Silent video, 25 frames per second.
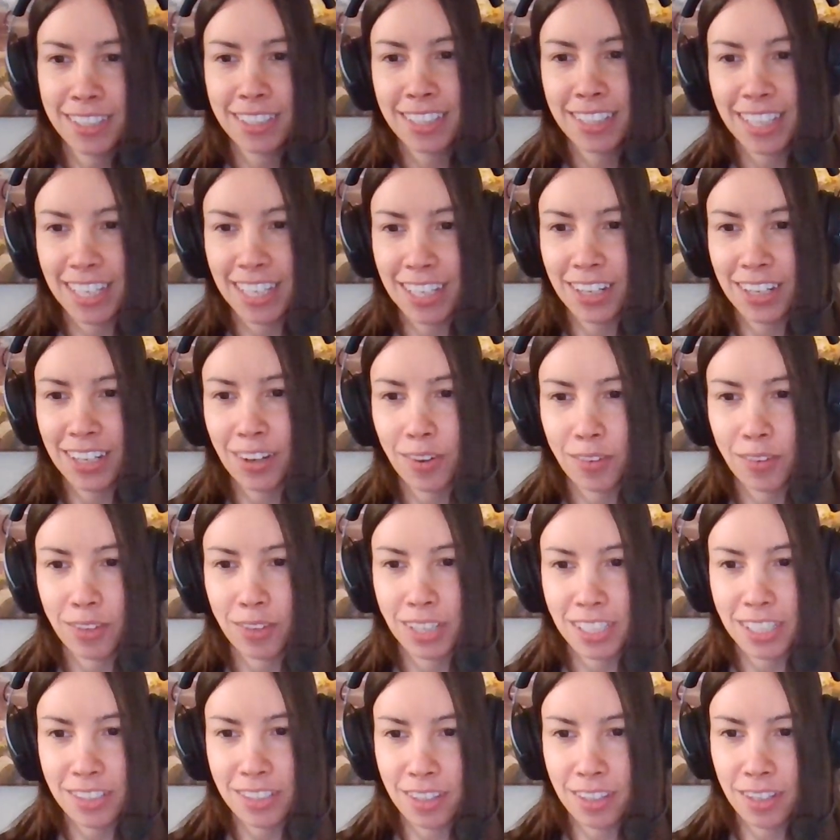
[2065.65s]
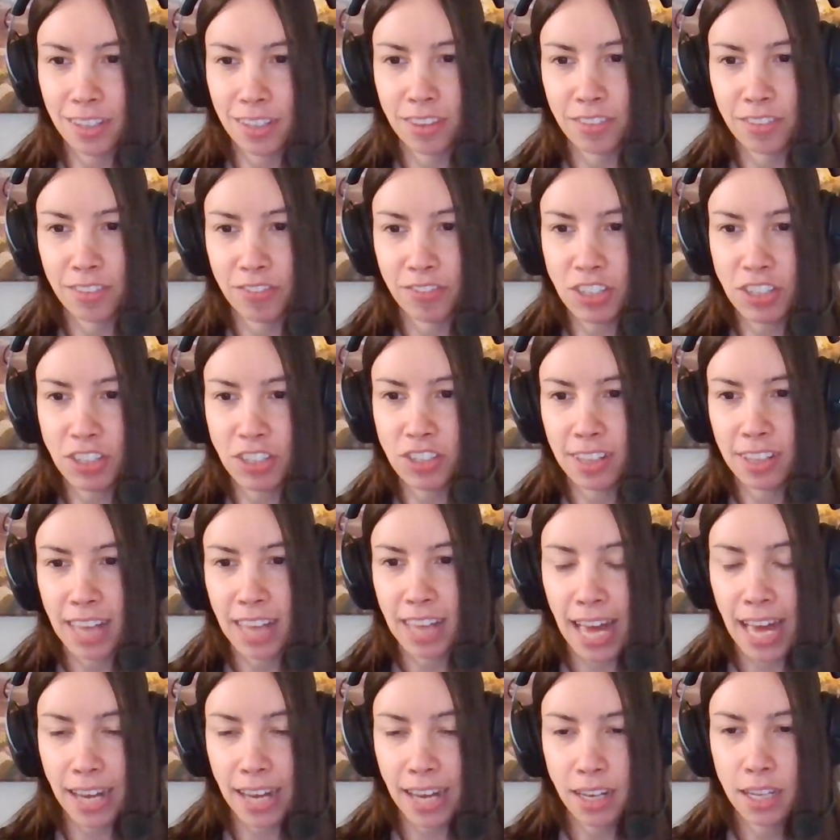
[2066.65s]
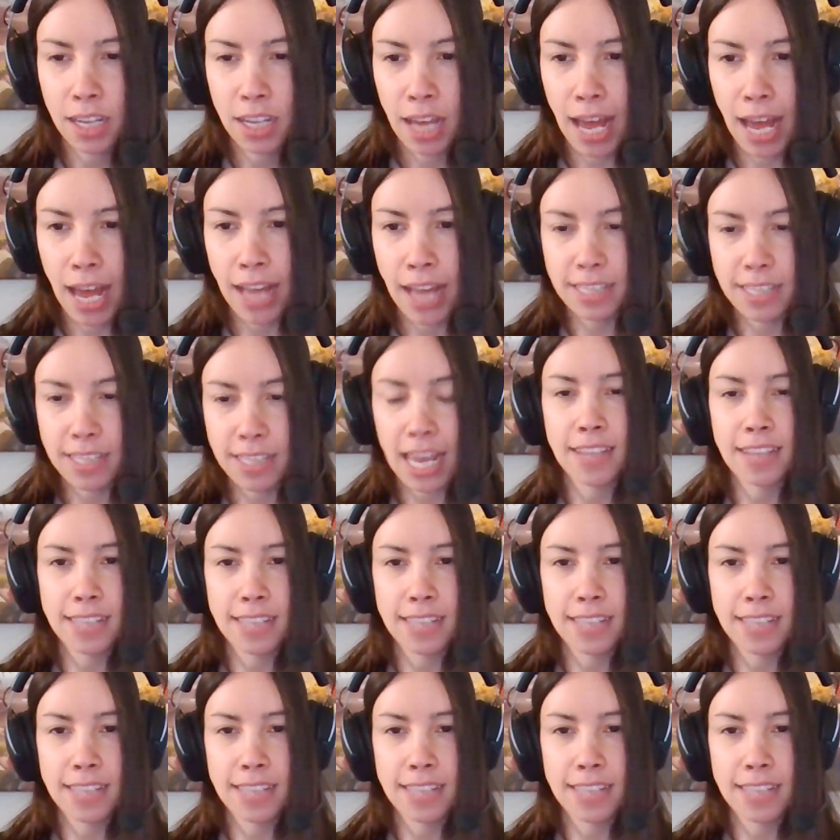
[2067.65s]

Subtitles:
like, you know, at least the vision of that has